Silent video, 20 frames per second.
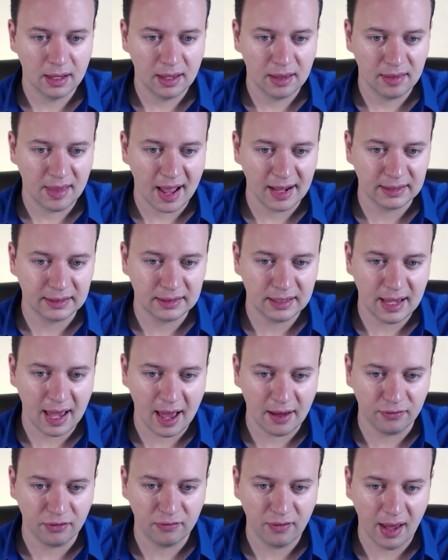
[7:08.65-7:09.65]
That's the
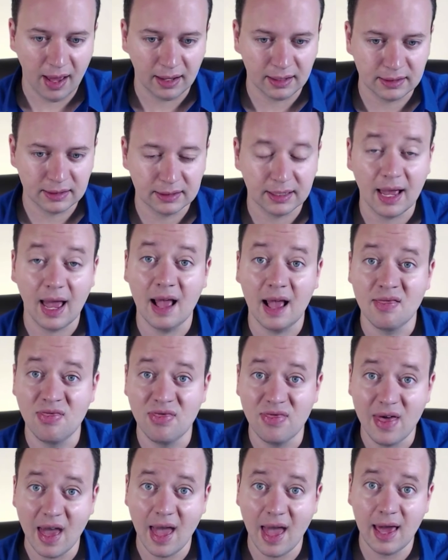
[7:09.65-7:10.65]
f of x. And
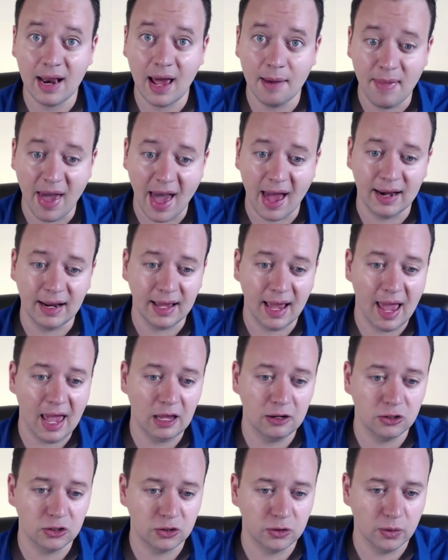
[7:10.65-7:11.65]
then I'm adding
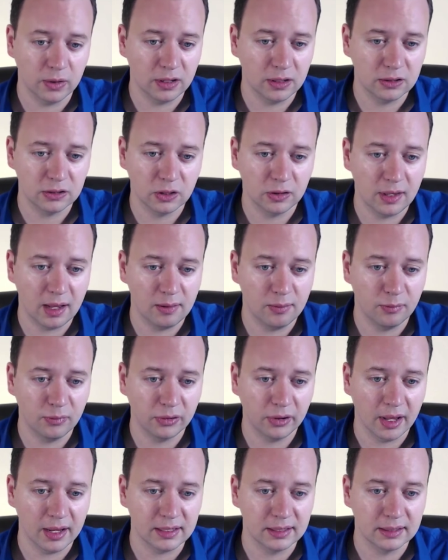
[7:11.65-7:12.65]
h to it, so then
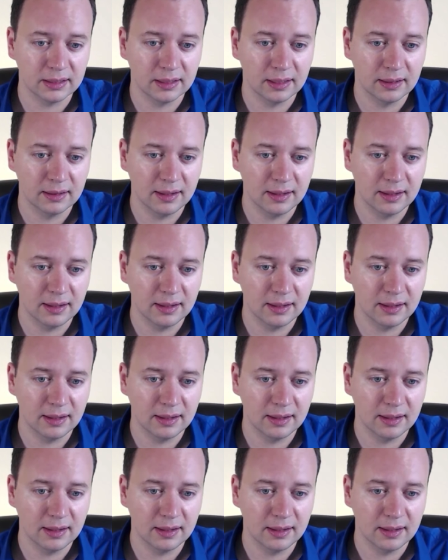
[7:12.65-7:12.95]
plus